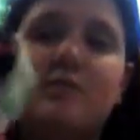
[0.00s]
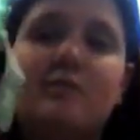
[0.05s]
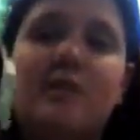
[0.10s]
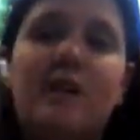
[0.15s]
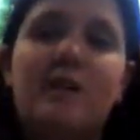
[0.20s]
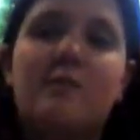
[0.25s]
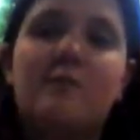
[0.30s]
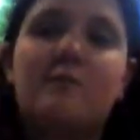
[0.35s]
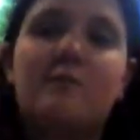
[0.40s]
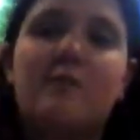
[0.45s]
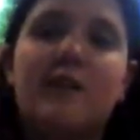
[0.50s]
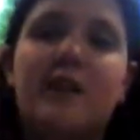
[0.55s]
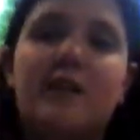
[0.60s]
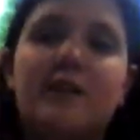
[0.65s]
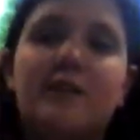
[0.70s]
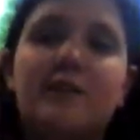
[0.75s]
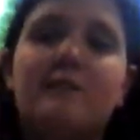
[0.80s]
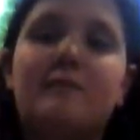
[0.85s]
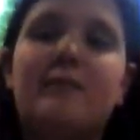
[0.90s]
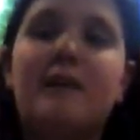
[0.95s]
brand
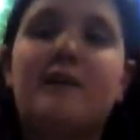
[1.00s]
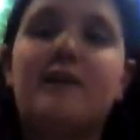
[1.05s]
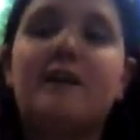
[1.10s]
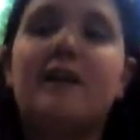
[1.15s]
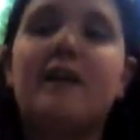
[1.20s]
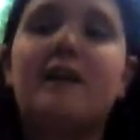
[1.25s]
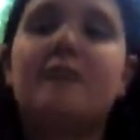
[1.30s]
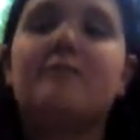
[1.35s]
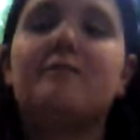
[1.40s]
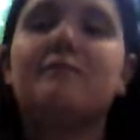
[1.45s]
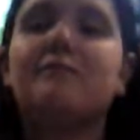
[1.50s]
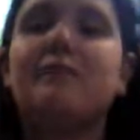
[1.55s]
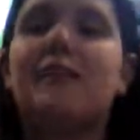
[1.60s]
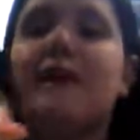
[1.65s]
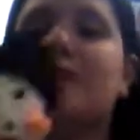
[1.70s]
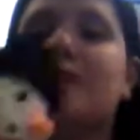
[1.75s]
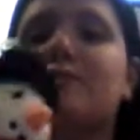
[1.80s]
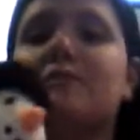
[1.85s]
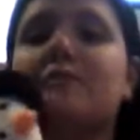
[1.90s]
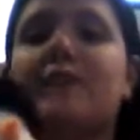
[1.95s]
Bear, Mary
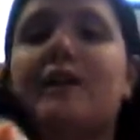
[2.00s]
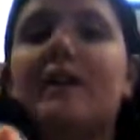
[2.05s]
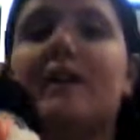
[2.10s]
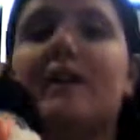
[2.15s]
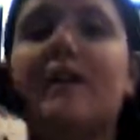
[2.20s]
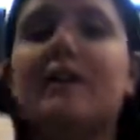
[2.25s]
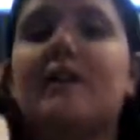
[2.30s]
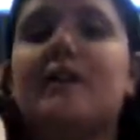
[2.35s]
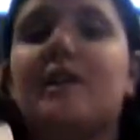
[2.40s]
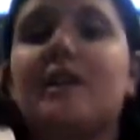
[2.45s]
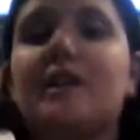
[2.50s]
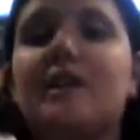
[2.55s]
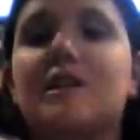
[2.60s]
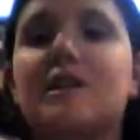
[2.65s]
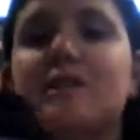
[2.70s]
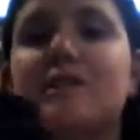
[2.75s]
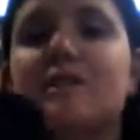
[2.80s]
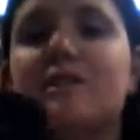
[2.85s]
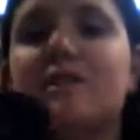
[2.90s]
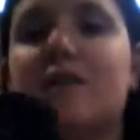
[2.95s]
and Bright. I got
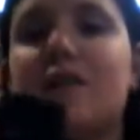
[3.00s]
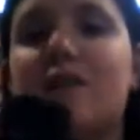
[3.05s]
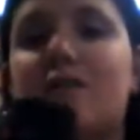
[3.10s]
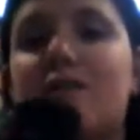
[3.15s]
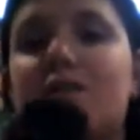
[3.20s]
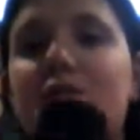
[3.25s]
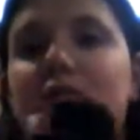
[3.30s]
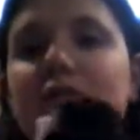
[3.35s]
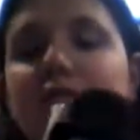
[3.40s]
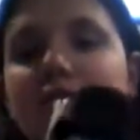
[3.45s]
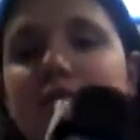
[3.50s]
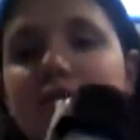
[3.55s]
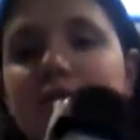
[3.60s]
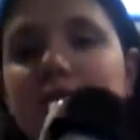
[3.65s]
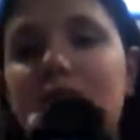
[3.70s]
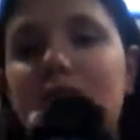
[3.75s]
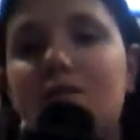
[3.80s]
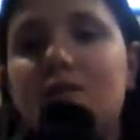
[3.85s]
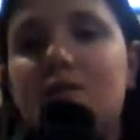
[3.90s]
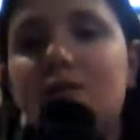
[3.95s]
her this little
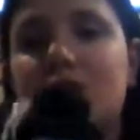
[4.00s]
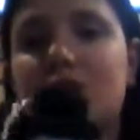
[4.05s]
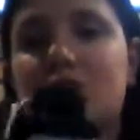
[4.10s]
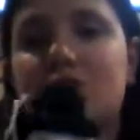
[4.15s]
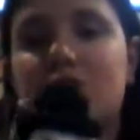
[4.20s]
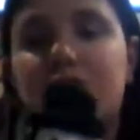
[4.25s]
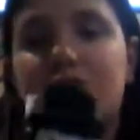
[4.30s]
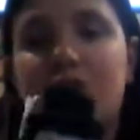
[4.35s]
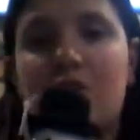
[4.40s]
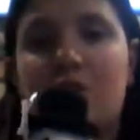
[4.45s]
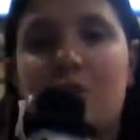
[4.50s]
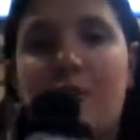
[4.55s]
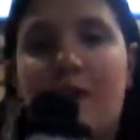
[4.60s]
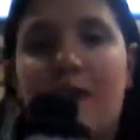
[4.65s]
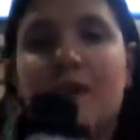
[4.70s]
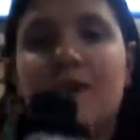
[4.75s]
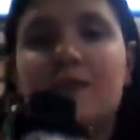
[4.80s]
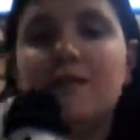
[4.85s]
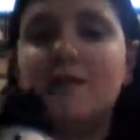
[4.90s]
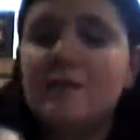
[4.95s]

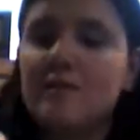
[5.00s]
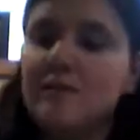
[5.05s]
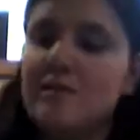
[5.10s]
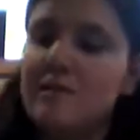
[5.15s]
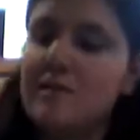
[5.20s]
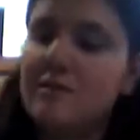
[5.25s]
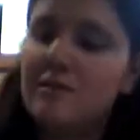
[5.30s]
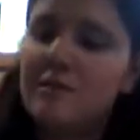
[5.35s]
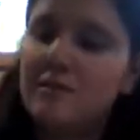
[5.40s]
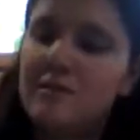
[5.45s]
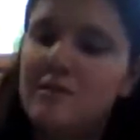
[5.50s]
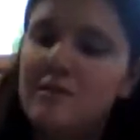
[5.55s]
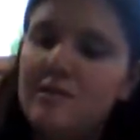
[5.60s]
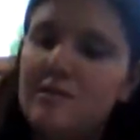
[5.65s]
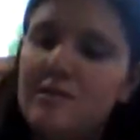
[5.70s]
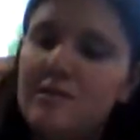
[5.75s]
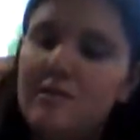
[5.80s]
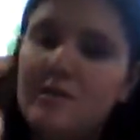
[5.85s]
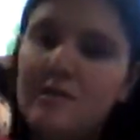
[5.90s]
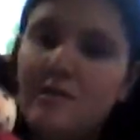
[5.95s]
snowman
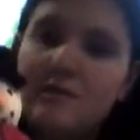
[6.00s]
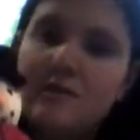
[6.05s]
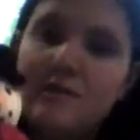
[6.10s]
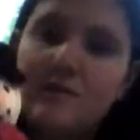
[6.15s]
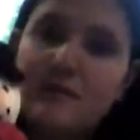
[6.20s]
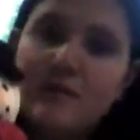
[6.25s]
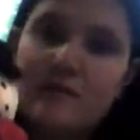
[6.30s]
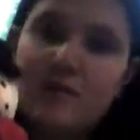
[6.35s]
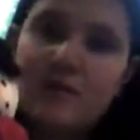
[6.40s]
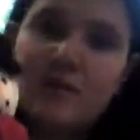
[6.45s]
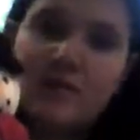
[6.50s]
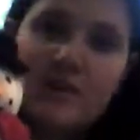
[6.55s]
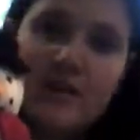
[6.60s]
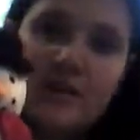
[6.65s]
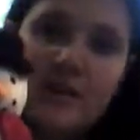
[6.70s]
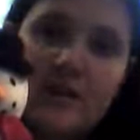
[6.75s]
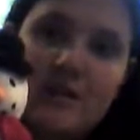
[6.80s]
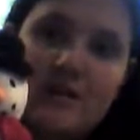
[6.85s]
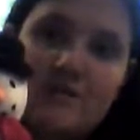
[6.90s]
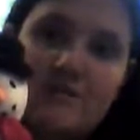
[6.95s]

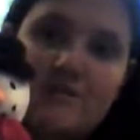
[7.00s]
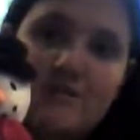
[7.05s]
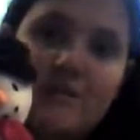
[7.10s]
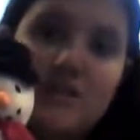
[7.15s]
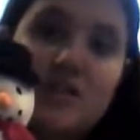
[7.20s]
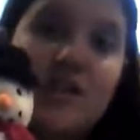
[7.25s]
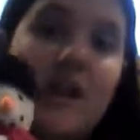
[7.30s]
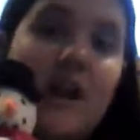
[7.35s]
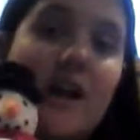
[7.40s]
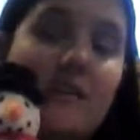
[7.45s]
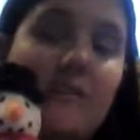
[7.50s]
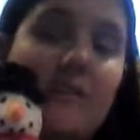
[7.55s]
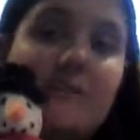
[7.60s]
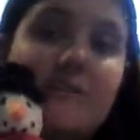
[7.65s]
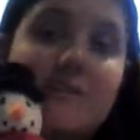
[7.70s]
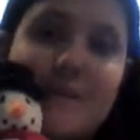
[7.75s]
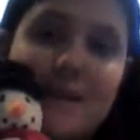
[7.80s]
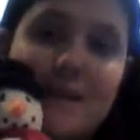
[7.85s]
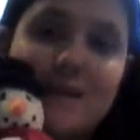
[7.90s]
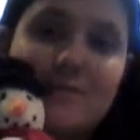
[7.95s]
toy, which I'm
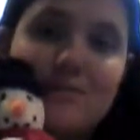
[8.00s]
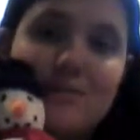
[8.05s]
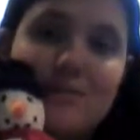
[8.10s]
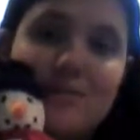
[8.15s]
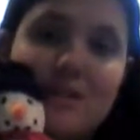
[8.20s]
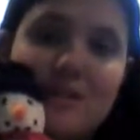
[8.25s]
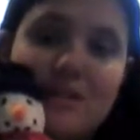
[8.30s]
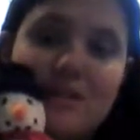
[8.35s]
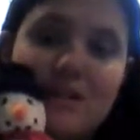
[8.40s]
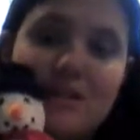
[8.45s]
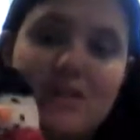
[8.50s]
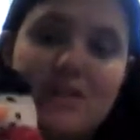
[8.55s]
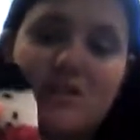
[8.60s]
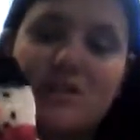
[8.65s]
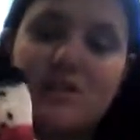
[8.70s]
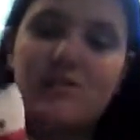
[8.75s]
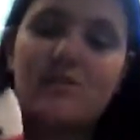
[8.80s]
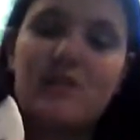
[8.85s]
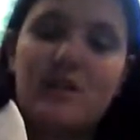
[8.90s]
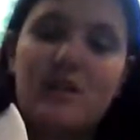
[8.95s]
obsessed with just because
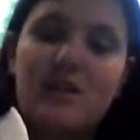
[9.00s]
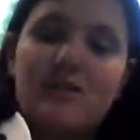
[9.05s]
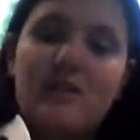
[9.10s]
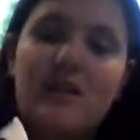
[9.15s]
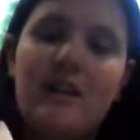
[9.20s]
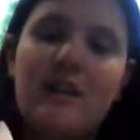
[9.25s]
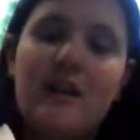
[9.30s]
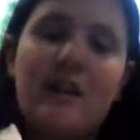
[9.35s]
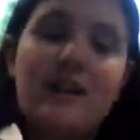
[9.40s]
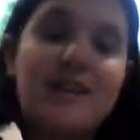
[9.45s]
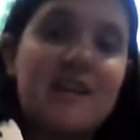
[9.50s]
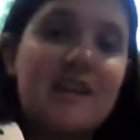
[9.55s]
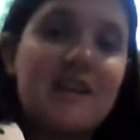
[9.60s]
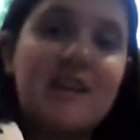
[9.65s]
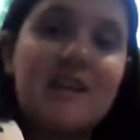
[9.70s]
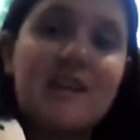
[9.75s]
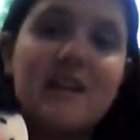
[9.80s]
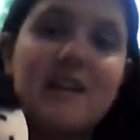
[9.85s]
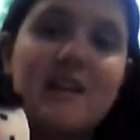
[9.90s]
it's so cute. And it